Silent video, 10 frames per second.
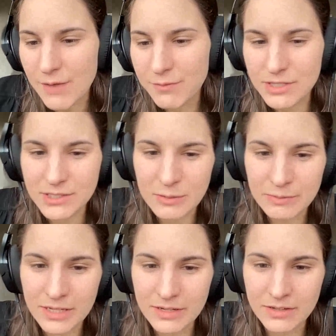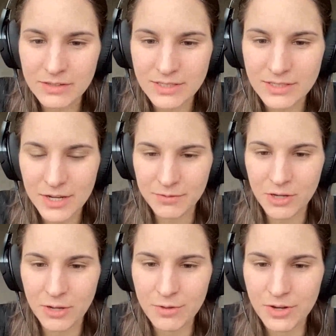I would assume then that's kind of
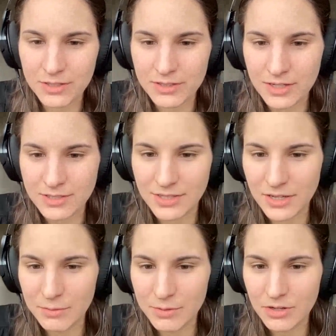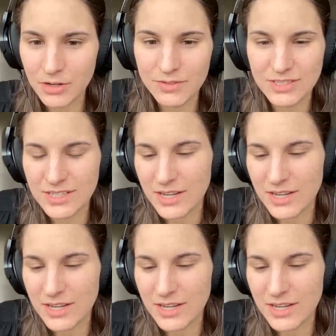the community that is dealing with all of this.